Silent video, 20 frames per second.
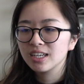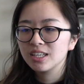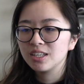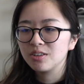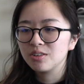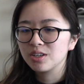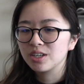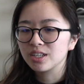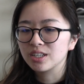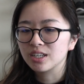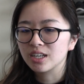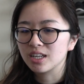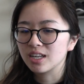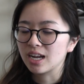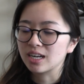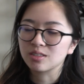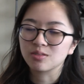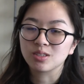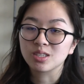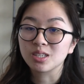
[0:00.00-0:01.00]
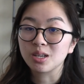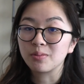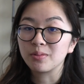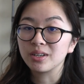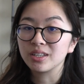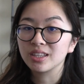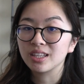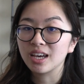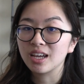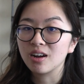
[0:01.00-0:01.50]
you can connect with
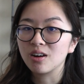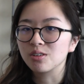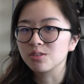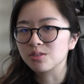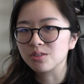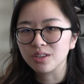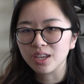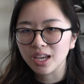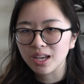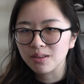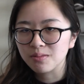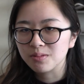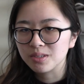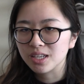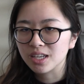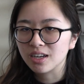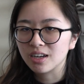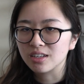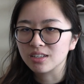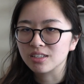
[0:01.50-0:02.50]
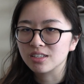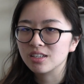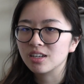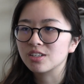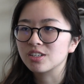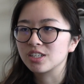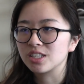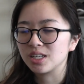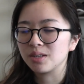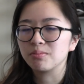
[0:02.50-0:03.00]
someone that also games like on
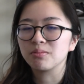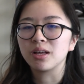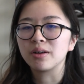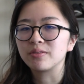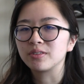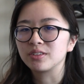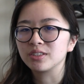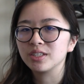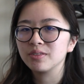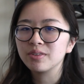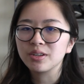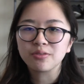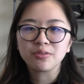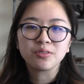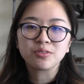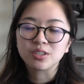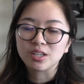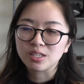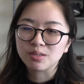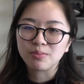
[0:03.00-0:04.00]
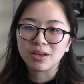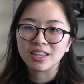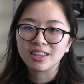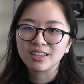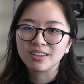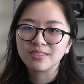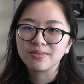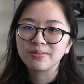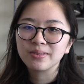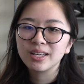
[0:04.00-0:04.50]
such a deep level even if you just met
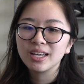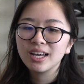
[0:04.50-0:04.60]
them.